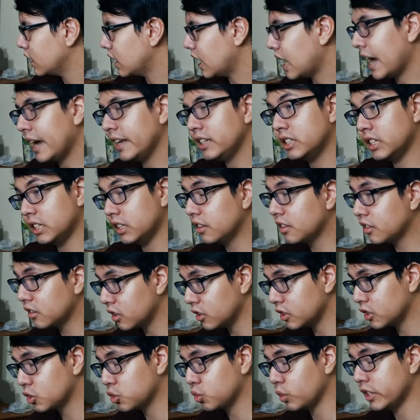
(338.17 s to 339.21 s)
I did
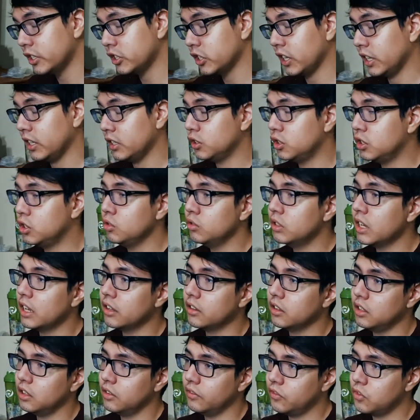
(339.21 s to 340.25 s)
start Twitch in
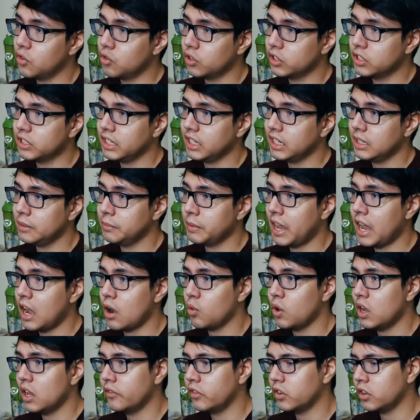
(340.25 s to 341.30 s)
2014,
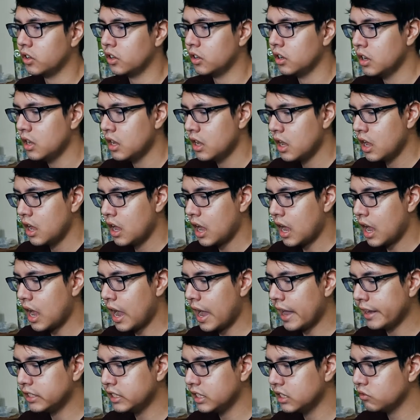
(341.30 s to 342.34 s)
however,
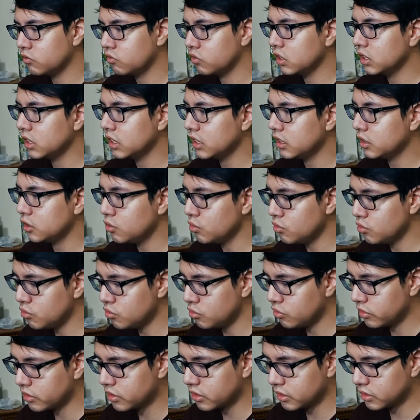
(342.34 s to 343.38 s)
I didn't really
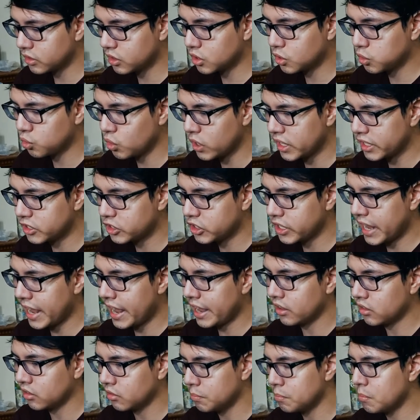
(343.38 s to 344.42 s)
use Twitch
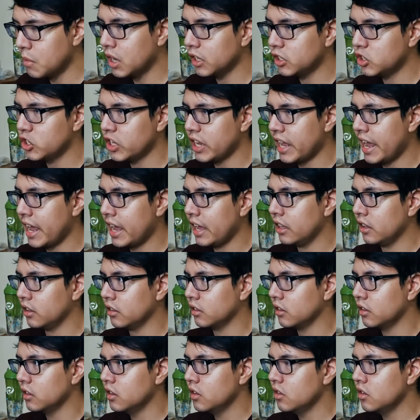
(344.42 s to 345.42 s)
as much as